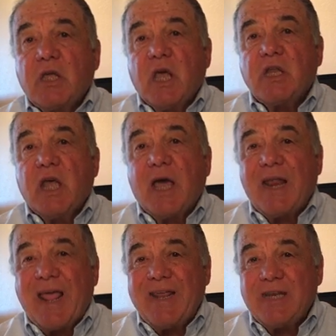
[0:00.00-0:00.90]
Kenya
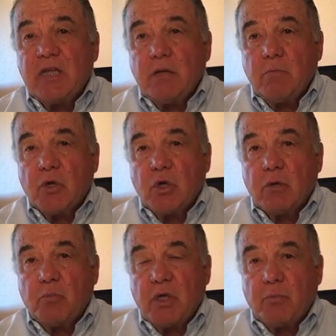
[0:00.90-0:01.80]
had 18
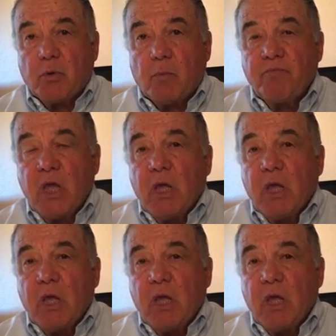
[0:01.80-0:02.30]
million people.